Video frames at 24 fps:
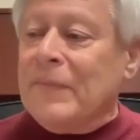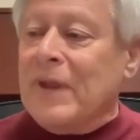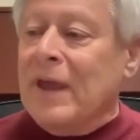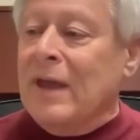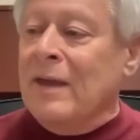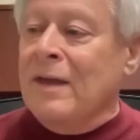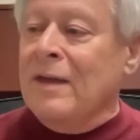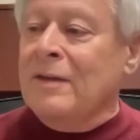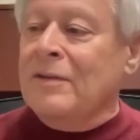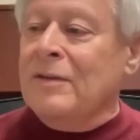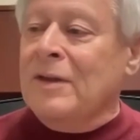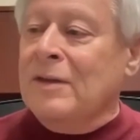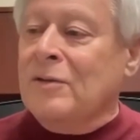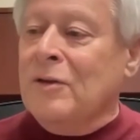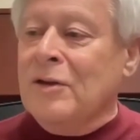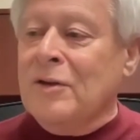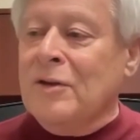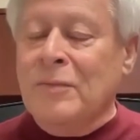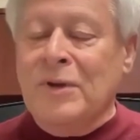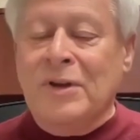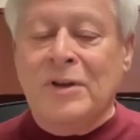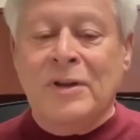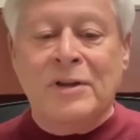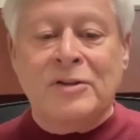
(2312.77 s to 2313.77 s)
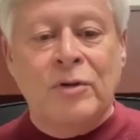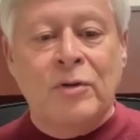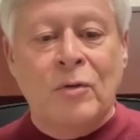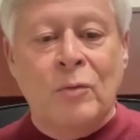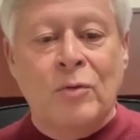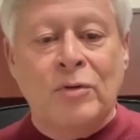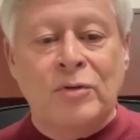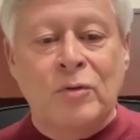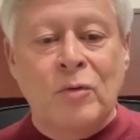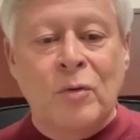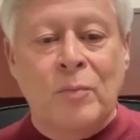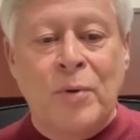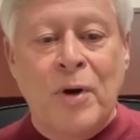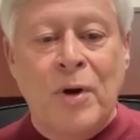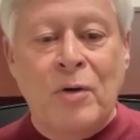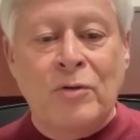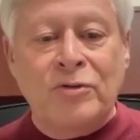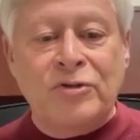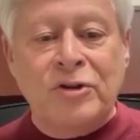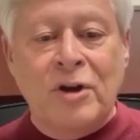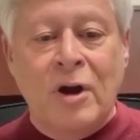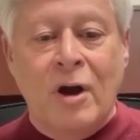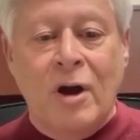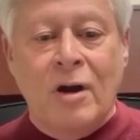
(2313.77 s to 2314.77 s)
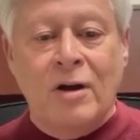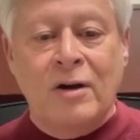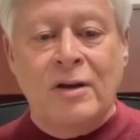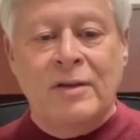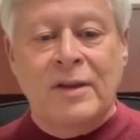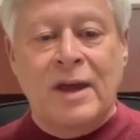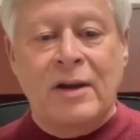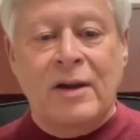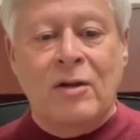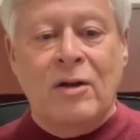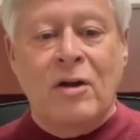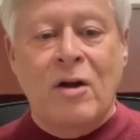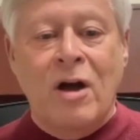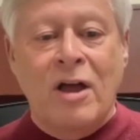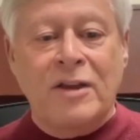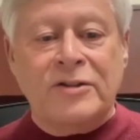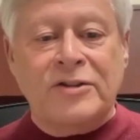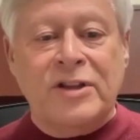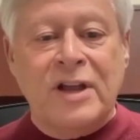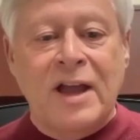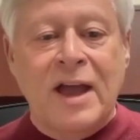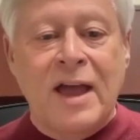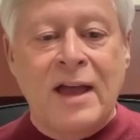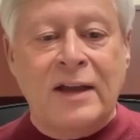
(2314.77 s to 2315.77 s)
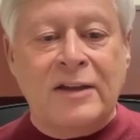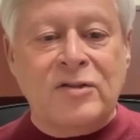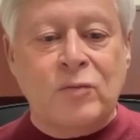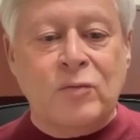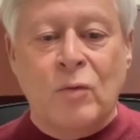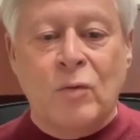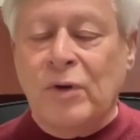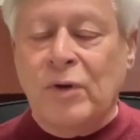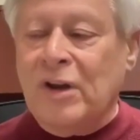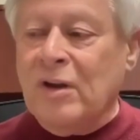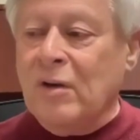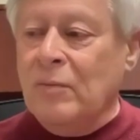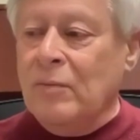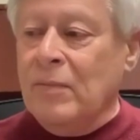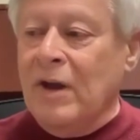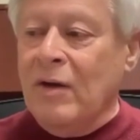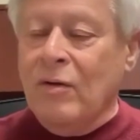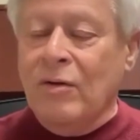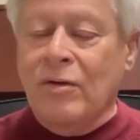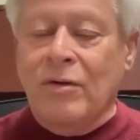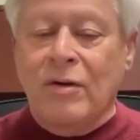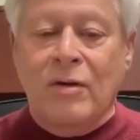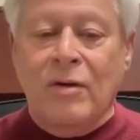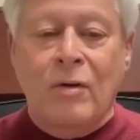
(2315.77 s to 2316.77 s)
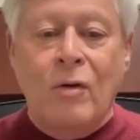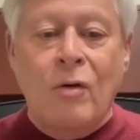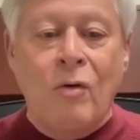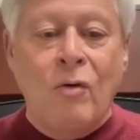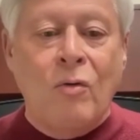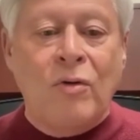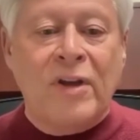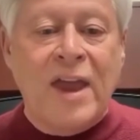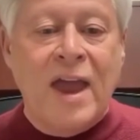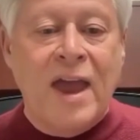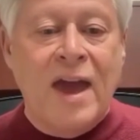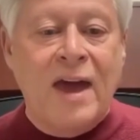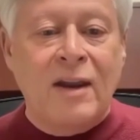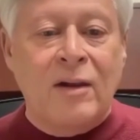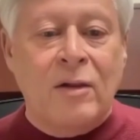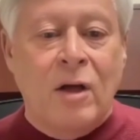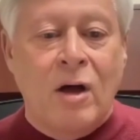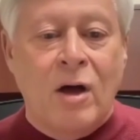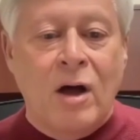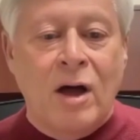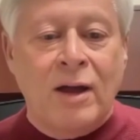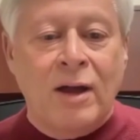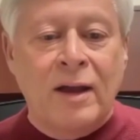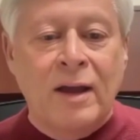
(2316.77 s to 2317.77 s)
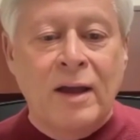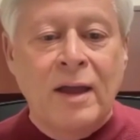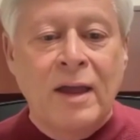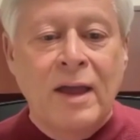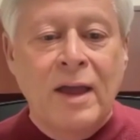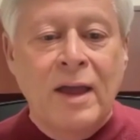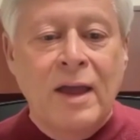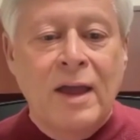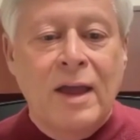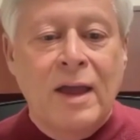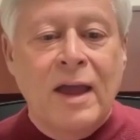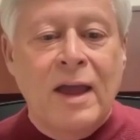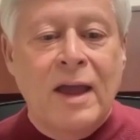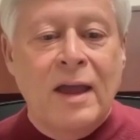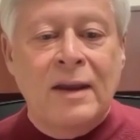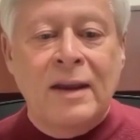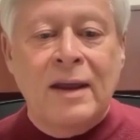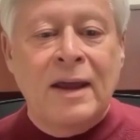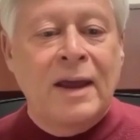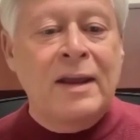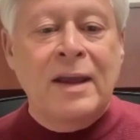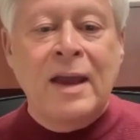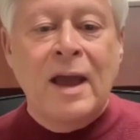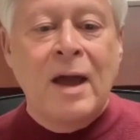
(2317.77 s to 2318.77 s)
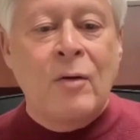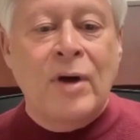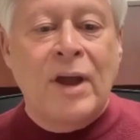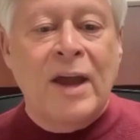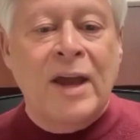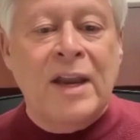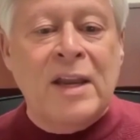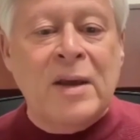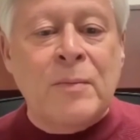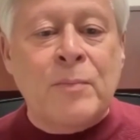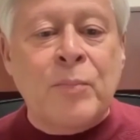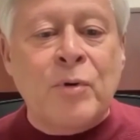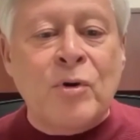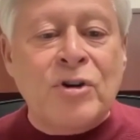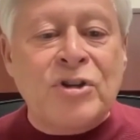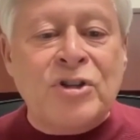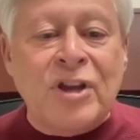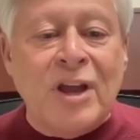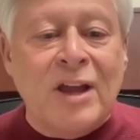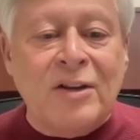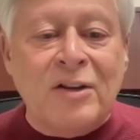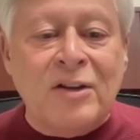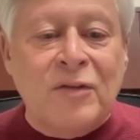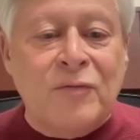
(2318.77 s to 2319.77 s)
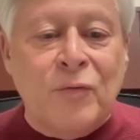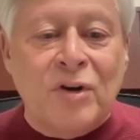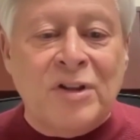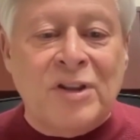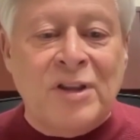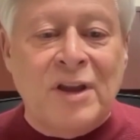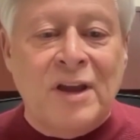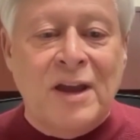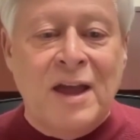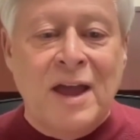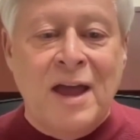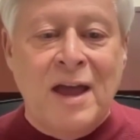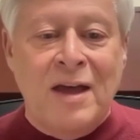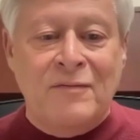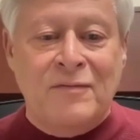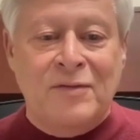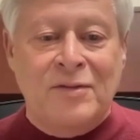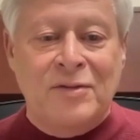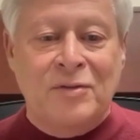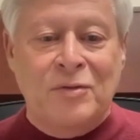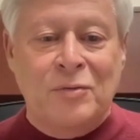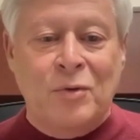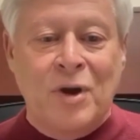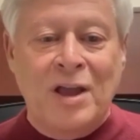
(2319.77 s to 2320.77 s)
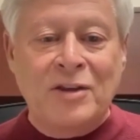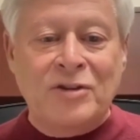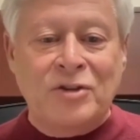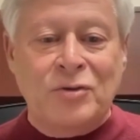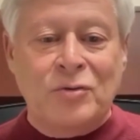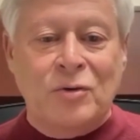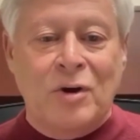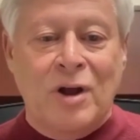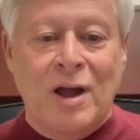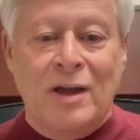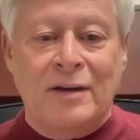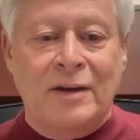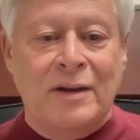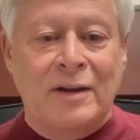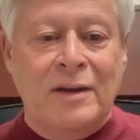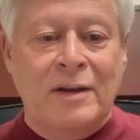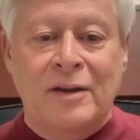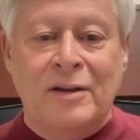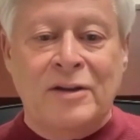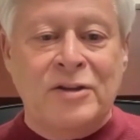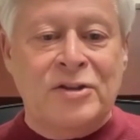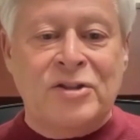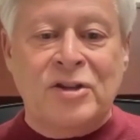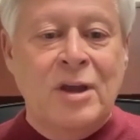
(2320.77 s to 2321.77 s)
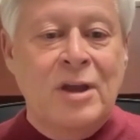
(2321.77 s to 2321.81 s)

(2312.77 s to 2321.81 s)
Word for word: And they'd look at me and they'd say, we'll do a postcard and that'll cost X when we can mail the whole catalog. And anyhow, eighty percent of what they have in the restaurant is